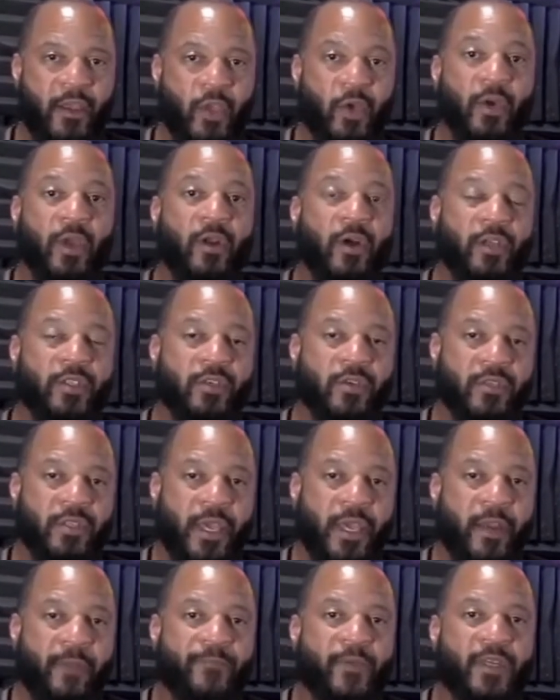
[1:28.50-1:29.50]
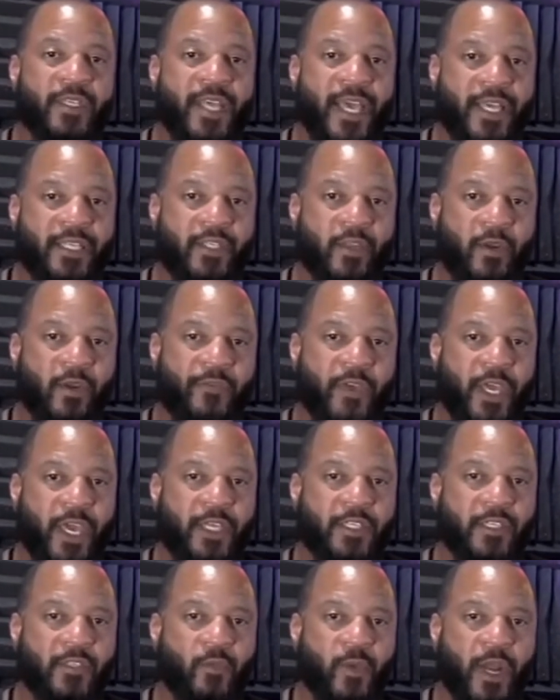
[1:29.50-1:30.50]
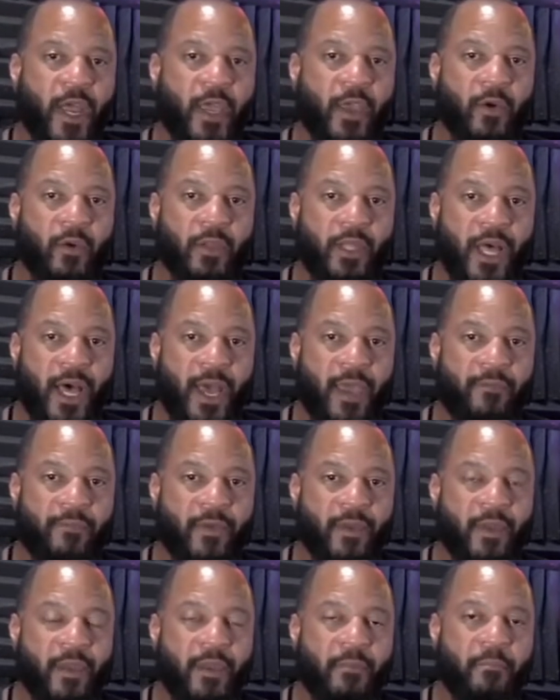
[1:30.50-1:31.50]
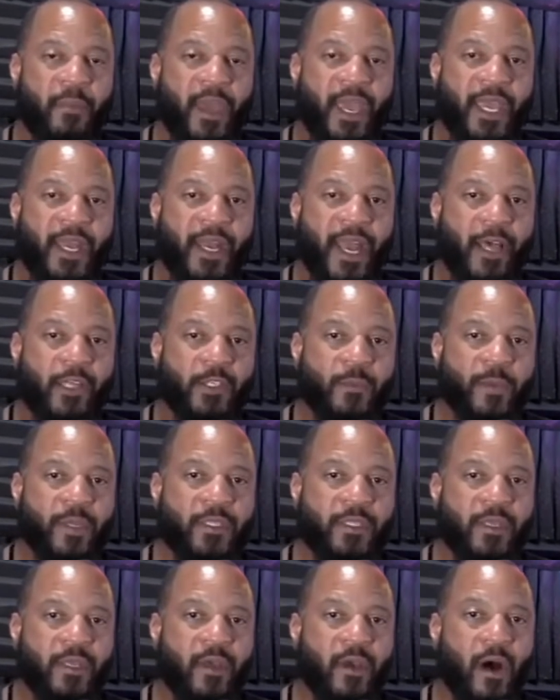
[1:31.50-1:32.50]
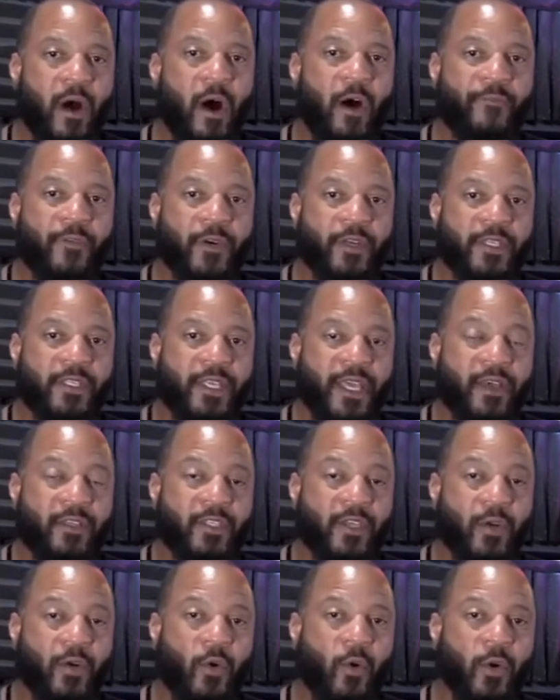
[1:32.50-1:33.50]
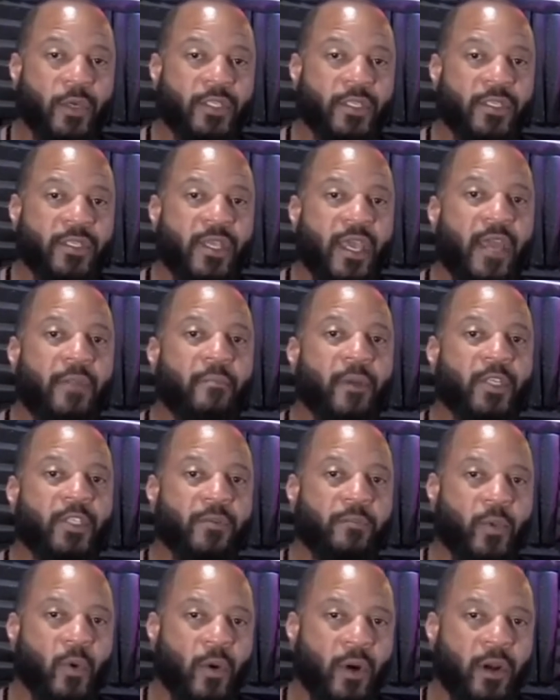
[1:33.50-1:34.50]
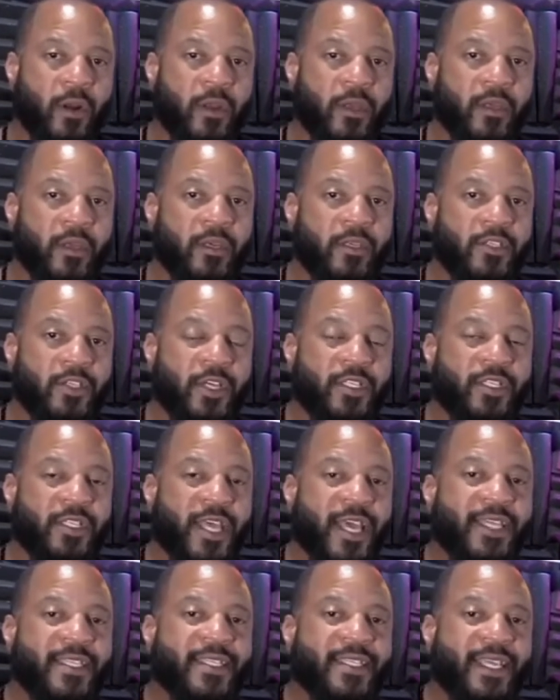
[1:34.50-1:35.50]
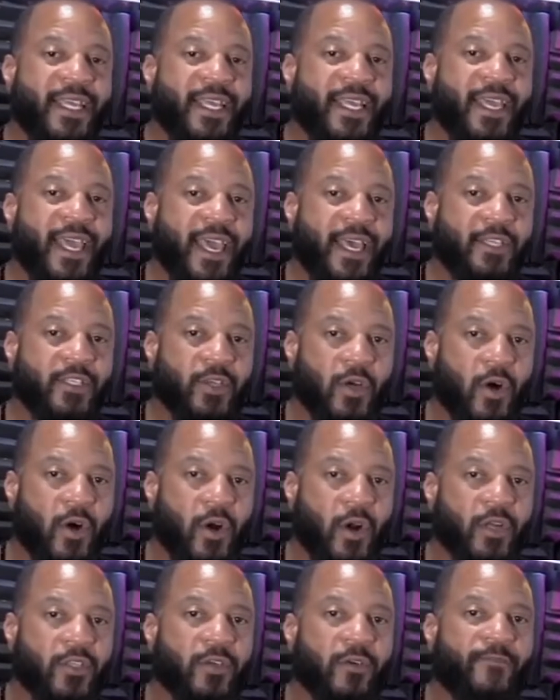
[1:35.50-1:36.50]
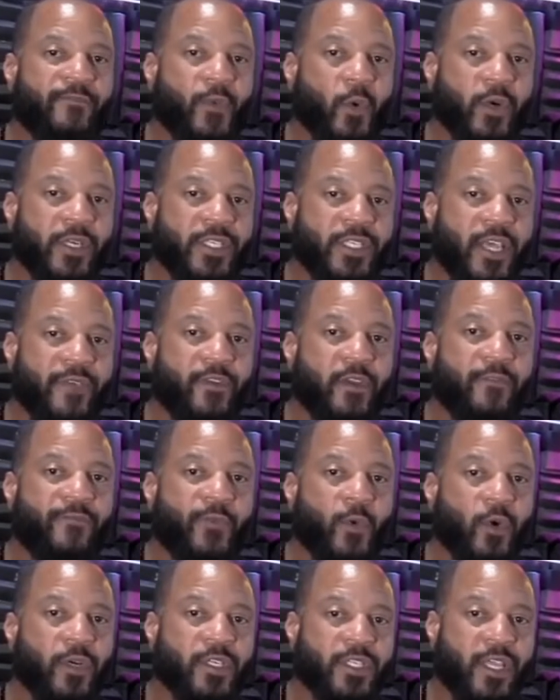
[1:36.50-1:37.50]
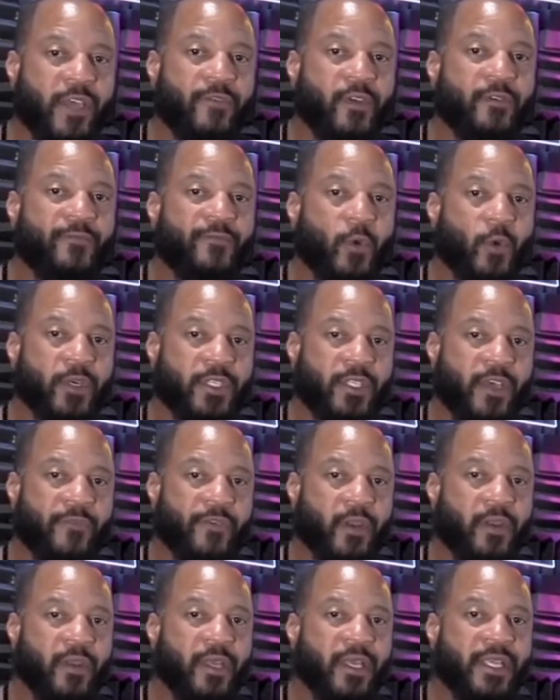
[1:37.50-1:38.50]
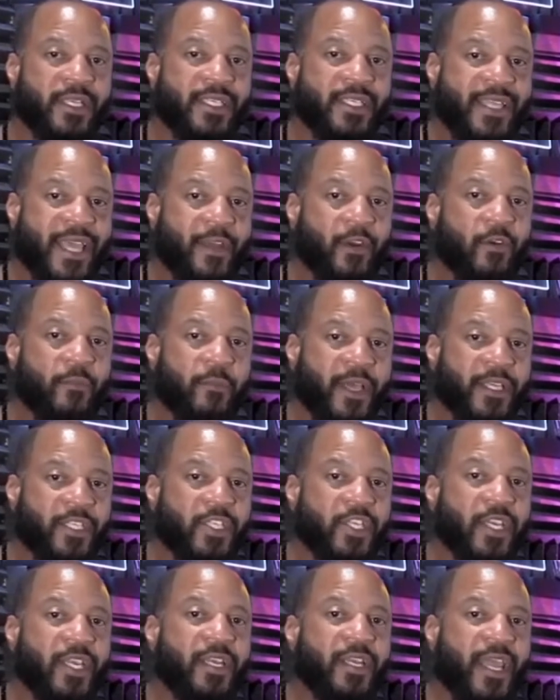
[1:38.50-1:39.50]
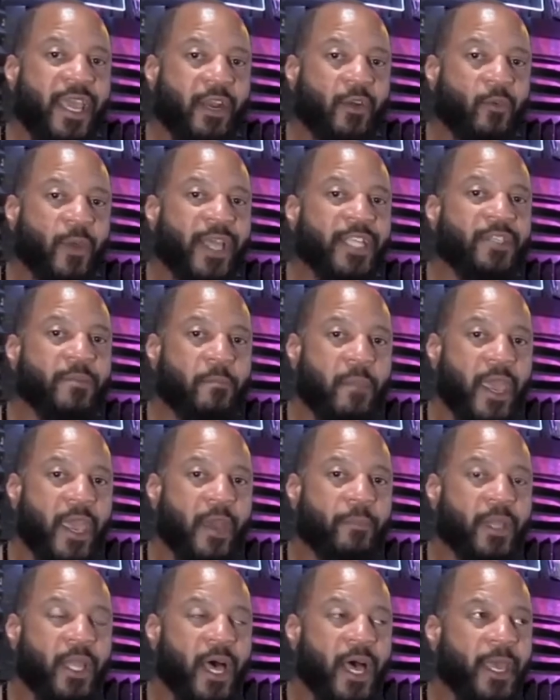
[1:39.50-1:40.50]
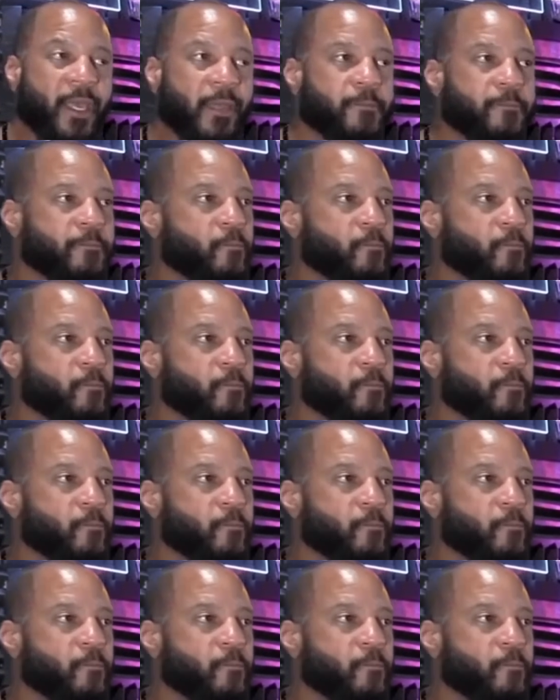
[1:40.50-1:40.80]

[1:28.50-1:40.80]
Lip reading: You can also sign up for text notifications when I go live, make announcements, offer discounts on courses, and much more. Just text TSR to 474747. Standard messaging and data rates may apply.